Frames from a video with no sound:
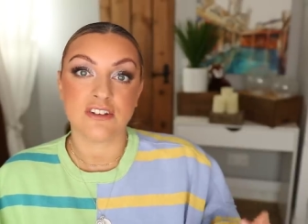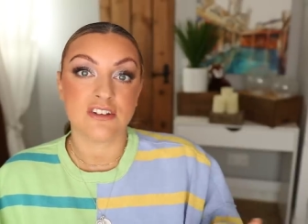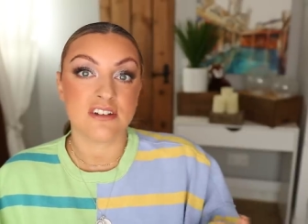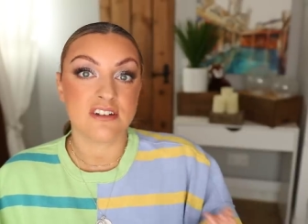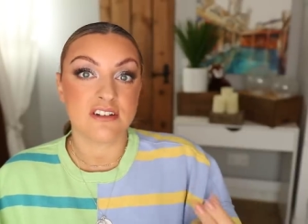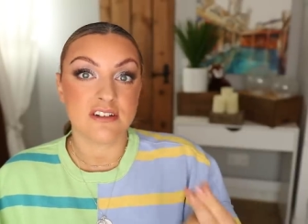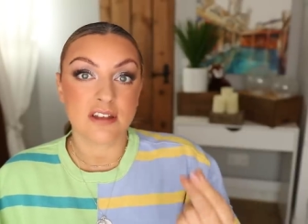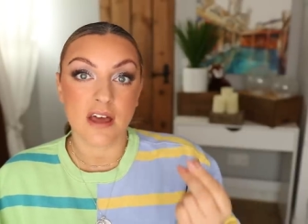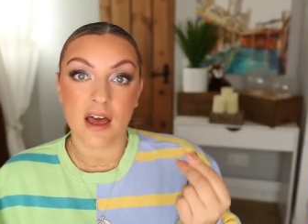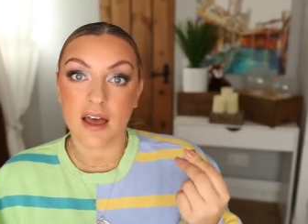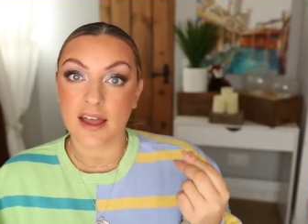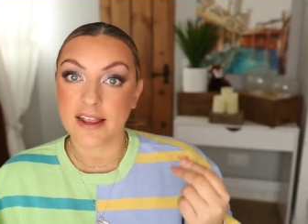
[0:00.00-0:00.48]
to
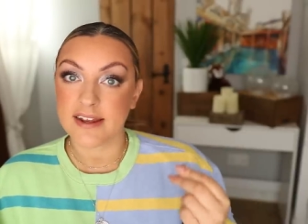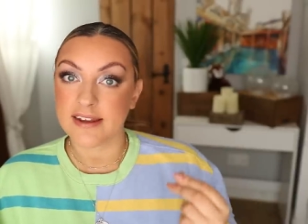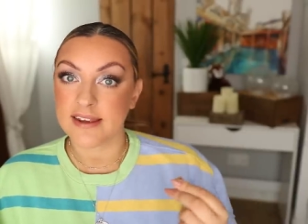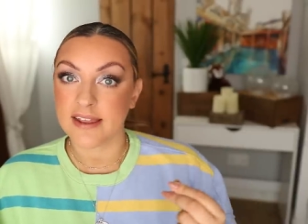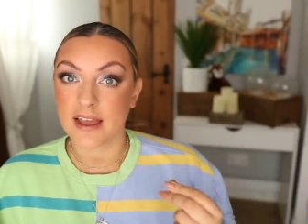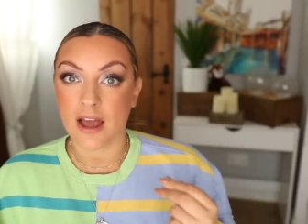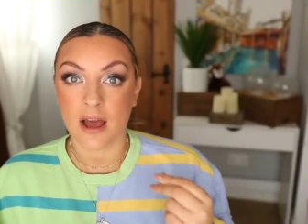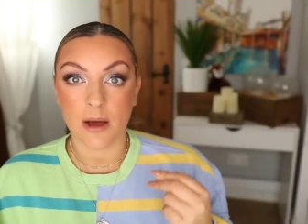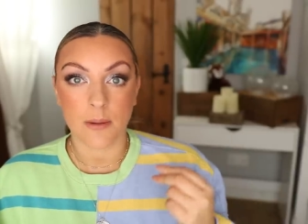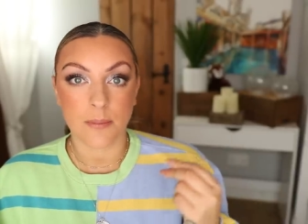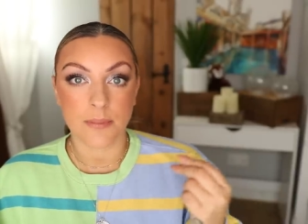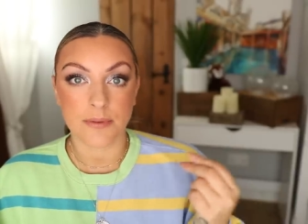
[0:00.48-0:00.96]
tidy
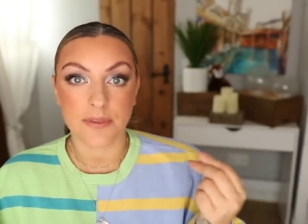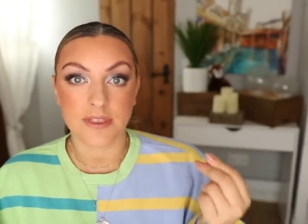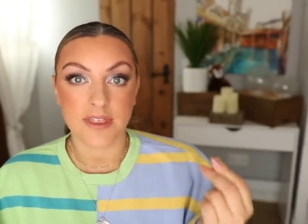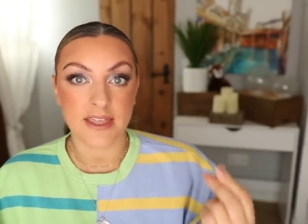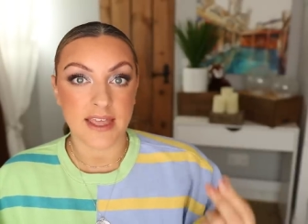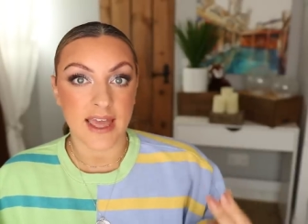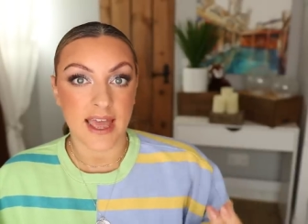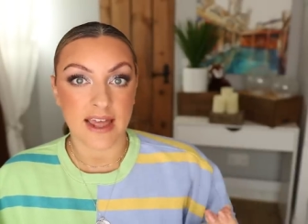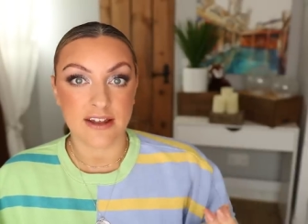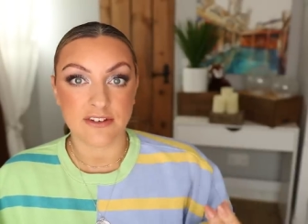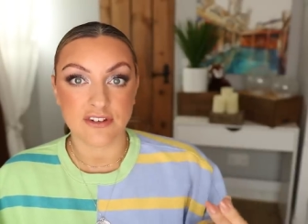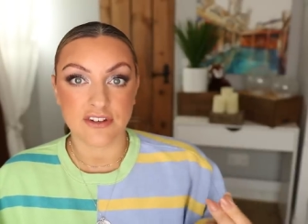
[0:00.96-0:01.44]
up
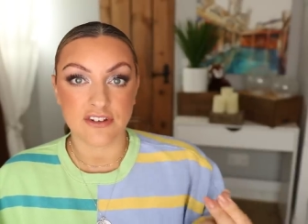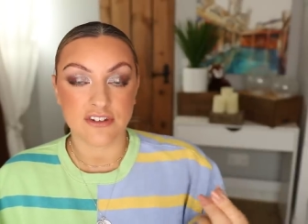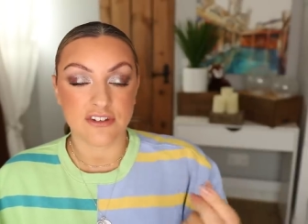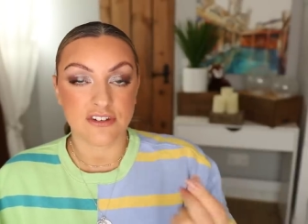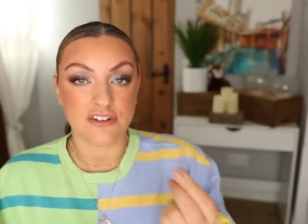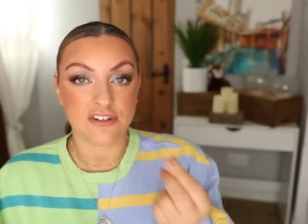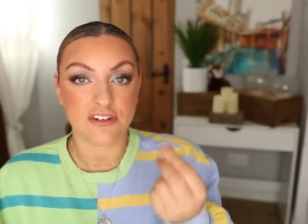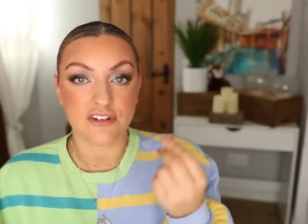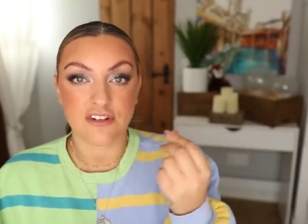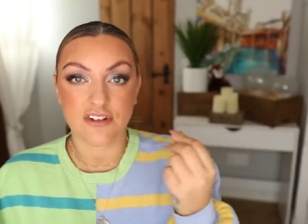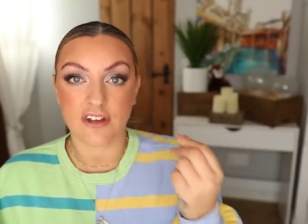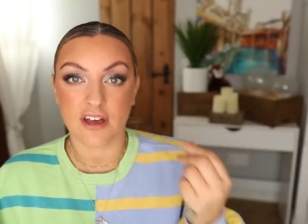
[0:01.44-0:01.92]
the edges
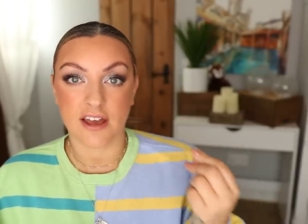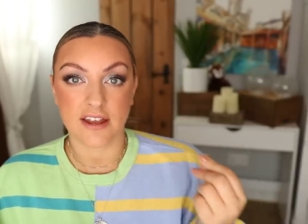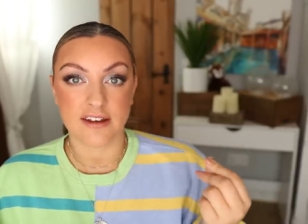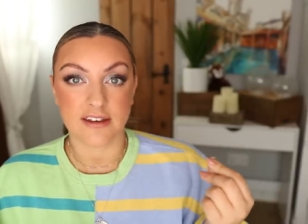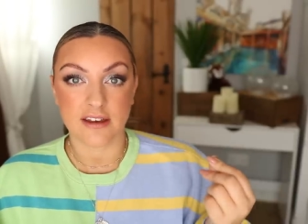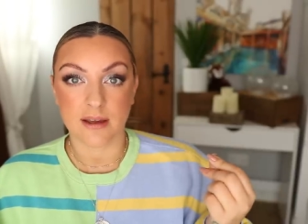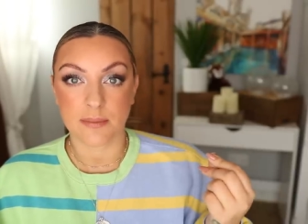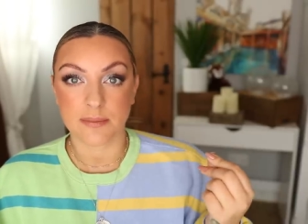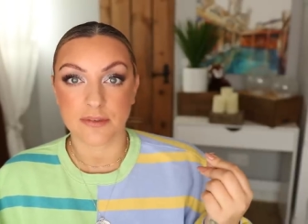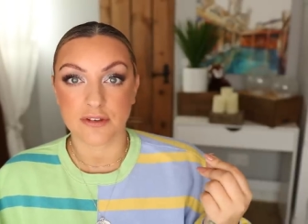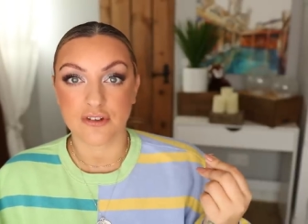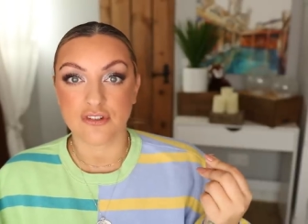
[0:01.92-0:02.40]
and to
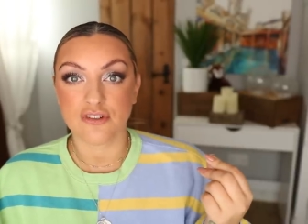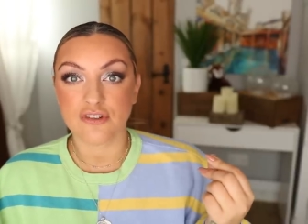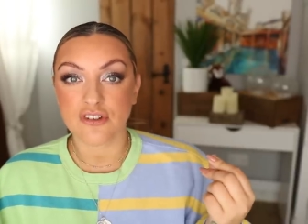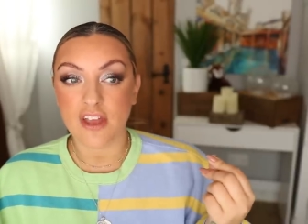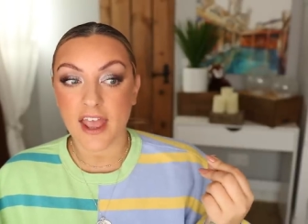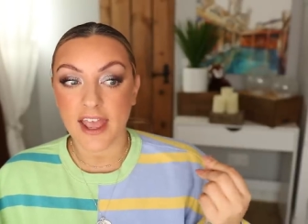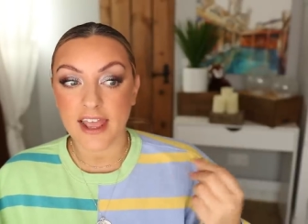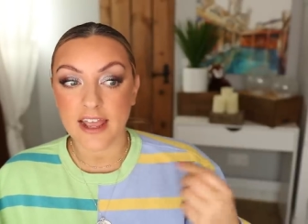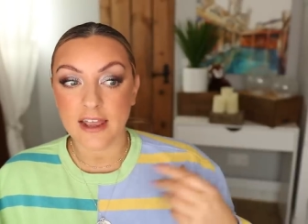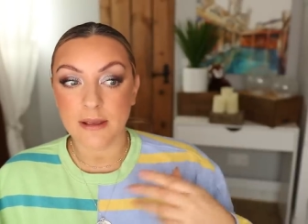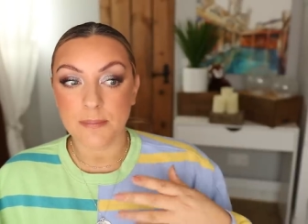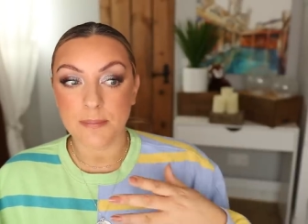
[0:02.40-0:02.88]
tidy up the
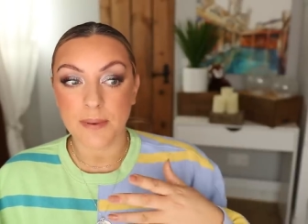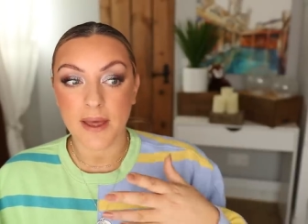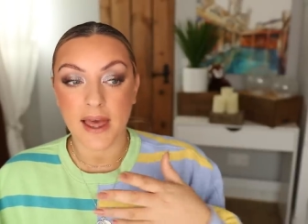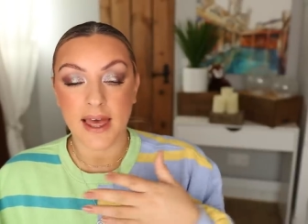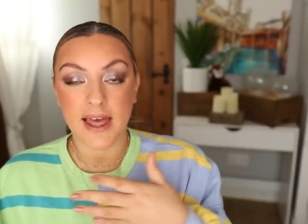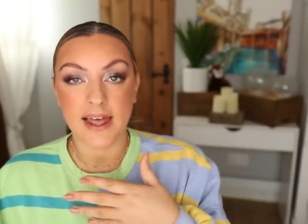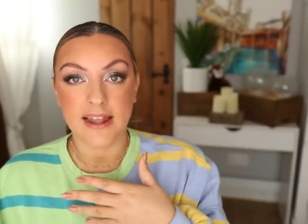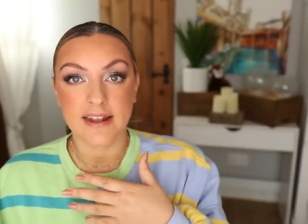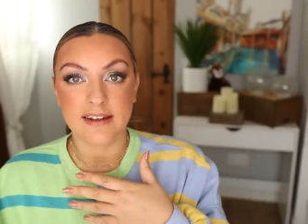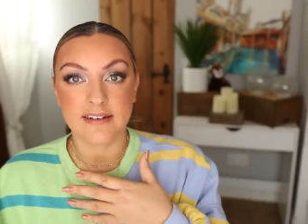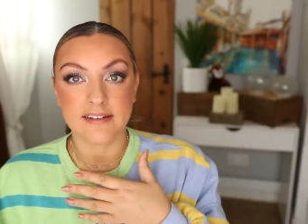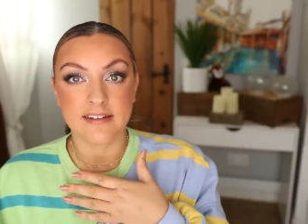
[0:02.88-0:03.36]
shape
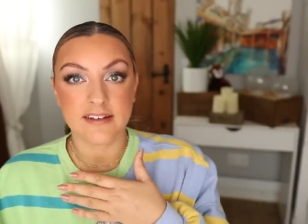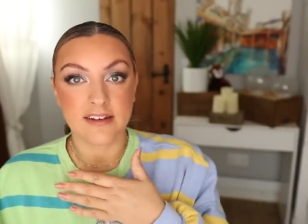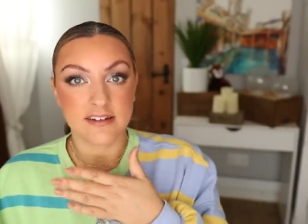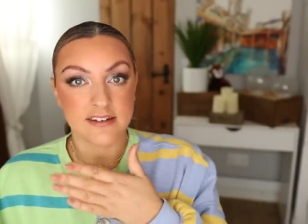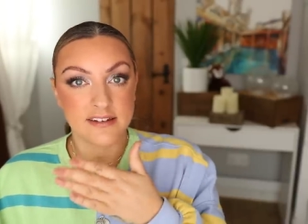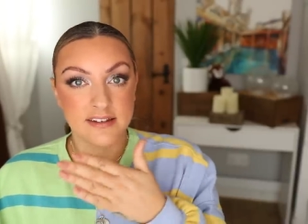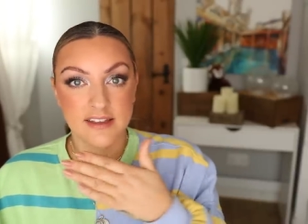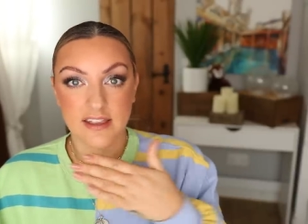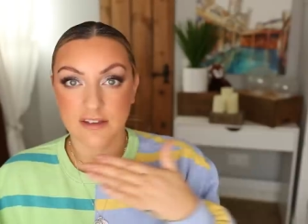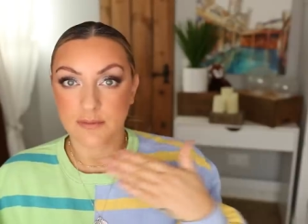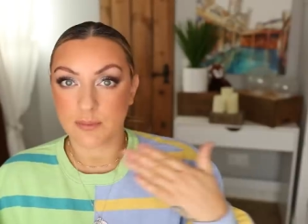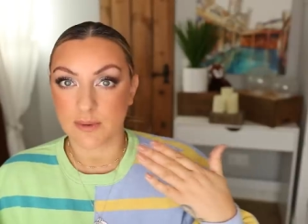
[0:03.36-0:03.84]
and
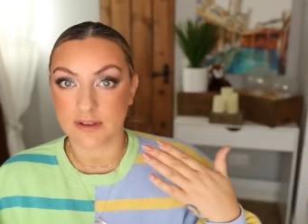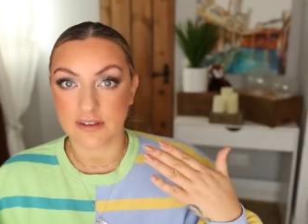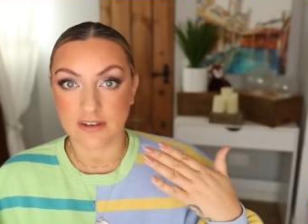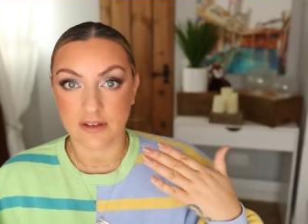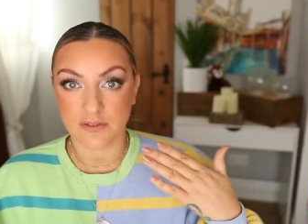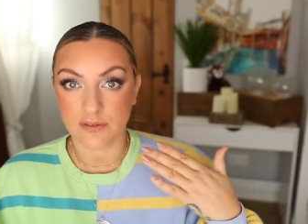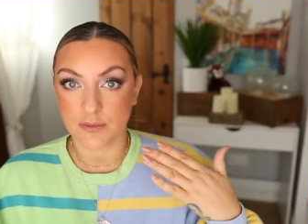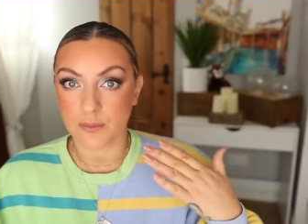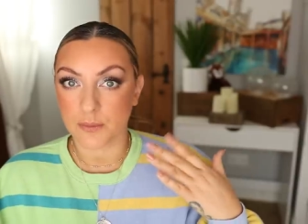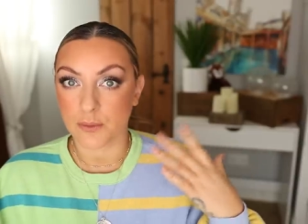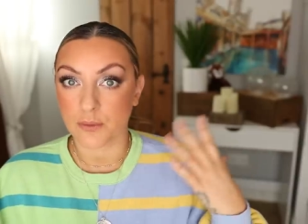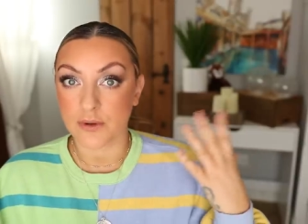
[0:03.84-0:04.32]
just to give
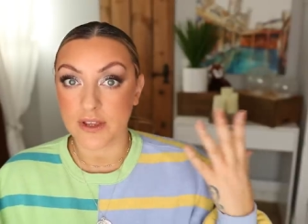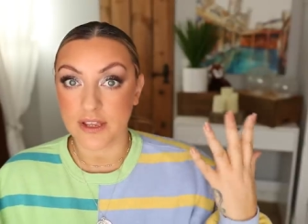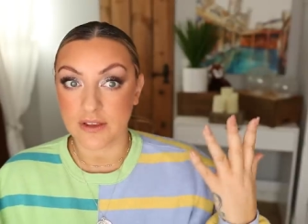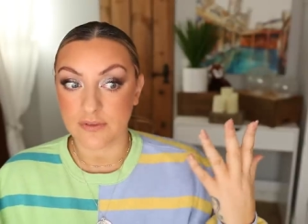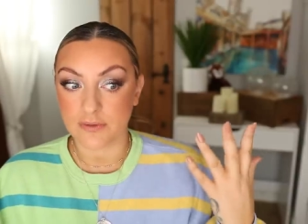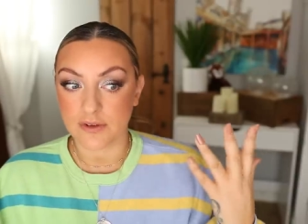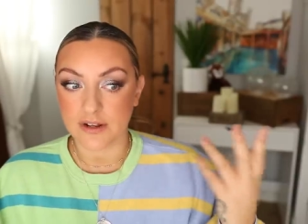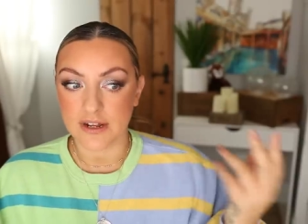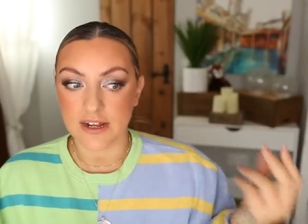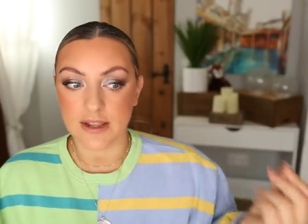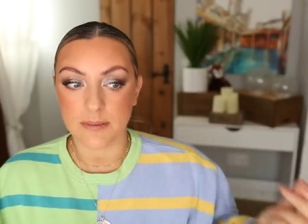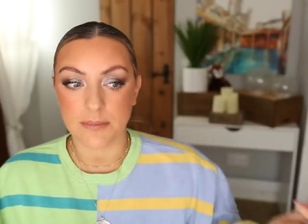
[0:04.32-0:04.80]
myself a more
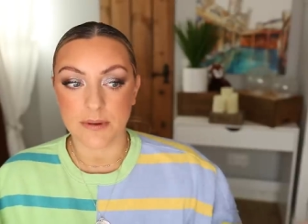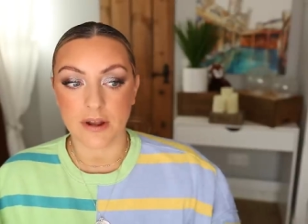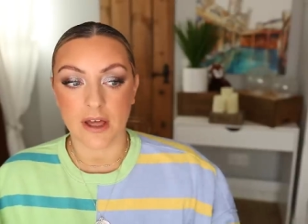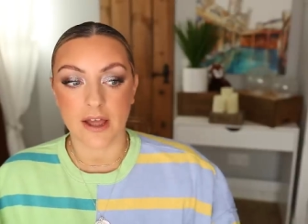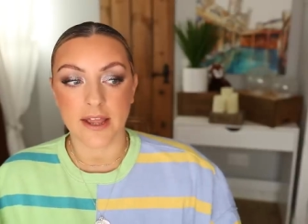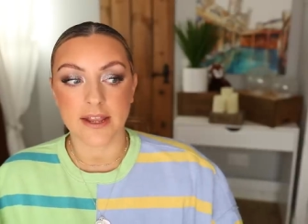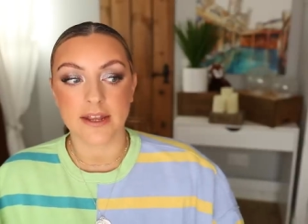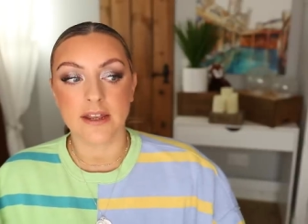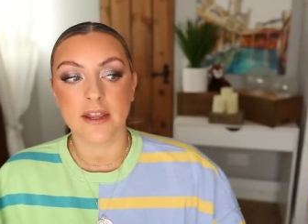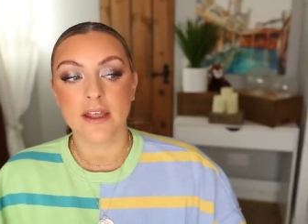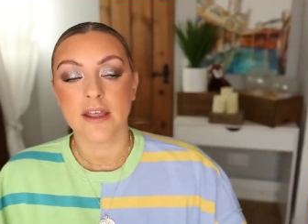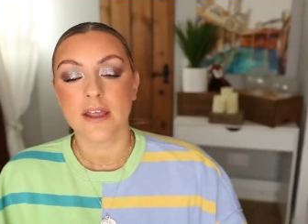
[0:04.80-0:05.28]
even lip
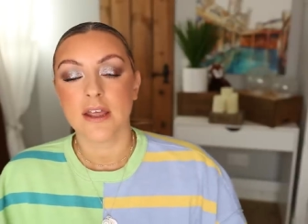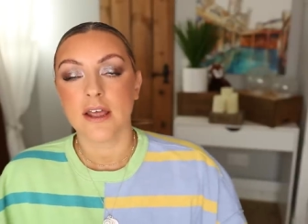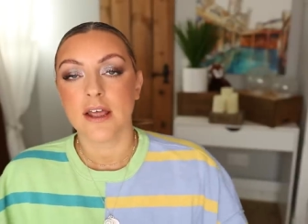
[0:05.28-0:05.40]
line